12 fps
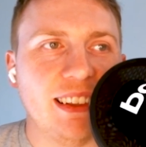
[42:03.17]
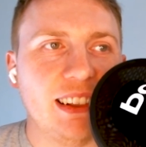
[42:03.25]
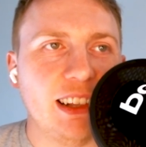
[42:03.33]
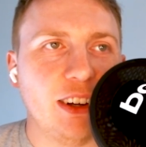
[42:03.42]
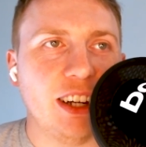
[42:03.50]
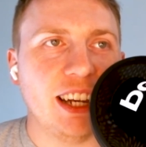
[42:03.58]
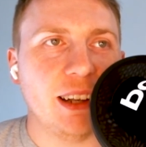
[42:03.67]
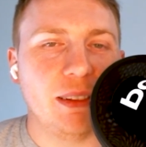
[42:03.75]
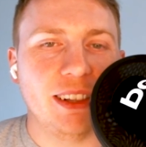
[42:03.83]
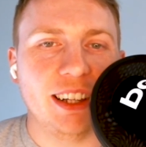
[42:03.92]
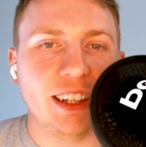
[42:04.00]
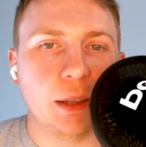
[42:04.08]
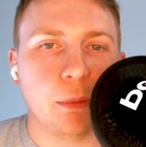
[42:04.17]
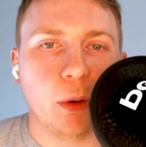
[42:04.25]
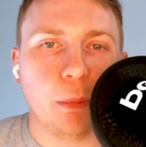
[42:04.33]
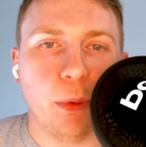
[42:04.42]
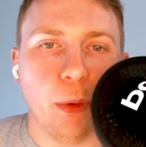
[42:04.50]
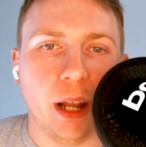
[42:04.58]
looking a little more
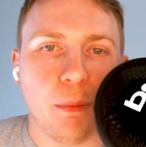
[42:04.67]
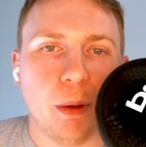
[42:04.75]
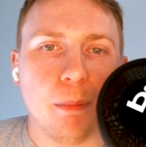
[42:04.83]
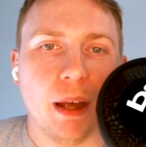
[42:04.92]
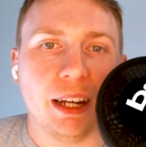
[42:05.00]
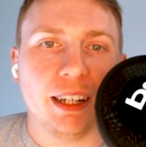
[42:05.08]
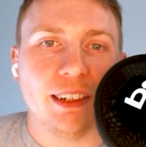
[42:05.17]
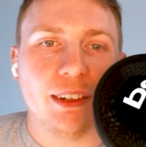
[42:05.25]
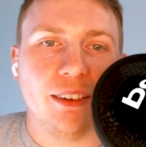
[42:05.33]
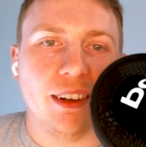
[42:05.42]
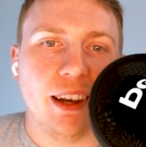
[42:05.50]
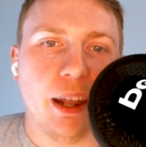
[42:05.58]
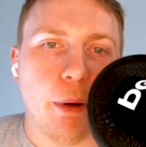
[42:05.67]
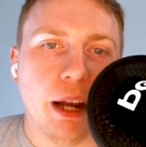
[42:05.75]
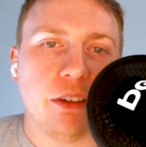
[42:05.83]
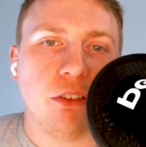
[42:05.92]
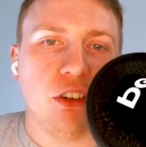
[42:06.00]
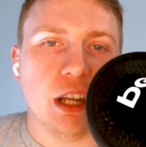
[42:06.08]
broadly, I went back and looked at their
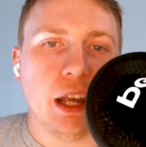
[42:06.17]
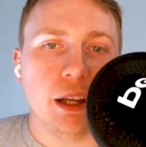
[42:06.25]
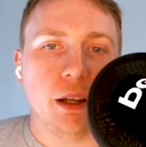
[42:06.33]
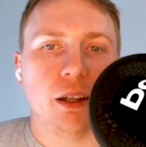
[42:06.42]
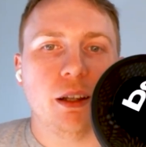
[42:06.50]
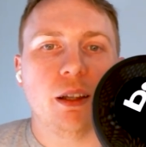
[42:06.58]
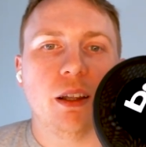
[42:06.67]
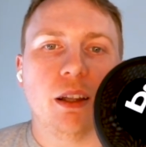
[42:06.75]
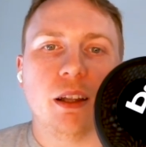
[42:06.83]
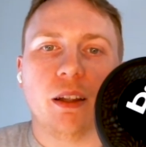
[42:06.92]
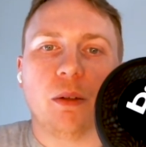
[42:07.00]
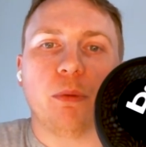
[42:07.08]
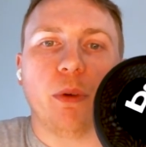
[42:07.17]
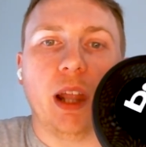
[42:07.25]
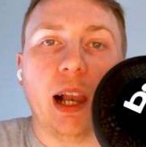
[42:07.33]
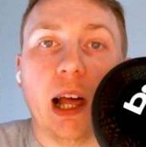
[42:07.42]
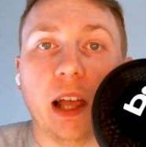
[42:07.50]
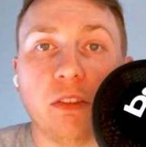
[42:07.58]
XGA for
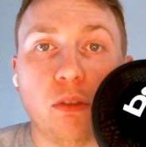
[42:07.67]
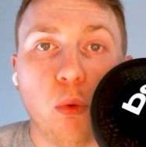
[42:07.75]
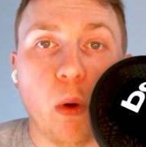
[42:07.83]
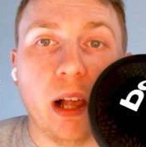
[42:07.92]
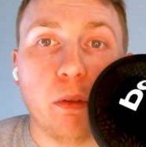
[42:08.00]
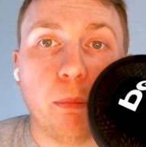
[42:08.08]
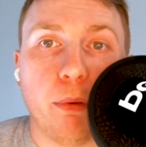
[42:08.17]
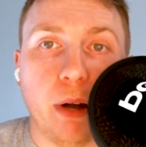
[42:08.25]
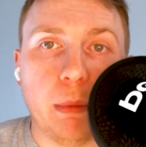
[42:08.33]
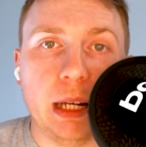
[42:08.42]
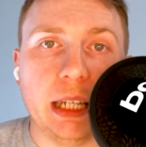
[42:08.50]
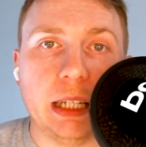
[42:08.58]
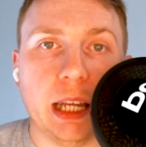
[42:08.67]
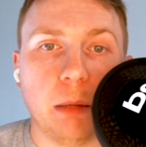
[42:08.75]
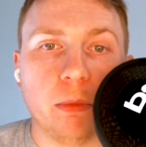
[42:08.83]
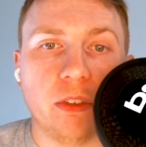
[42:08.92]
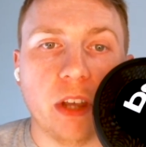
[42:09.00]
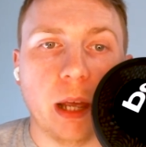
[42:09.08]
their last 12 Premier League
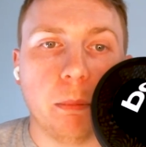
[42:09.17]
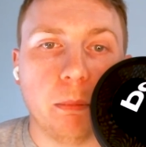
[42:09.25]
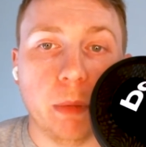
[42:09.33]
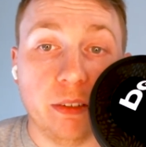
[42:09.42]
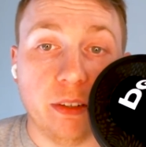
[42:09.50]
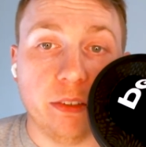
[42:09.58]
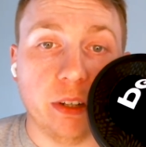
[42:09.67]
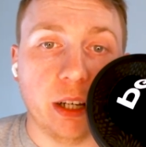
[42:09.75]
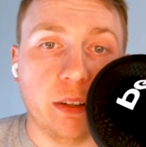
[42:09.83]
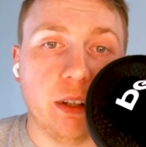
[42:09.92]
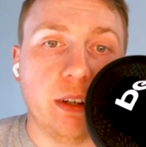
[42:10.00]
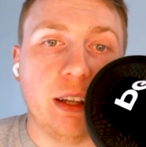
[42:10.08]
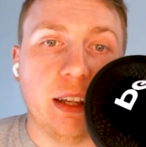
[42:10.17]
games, Sam, Manchester United.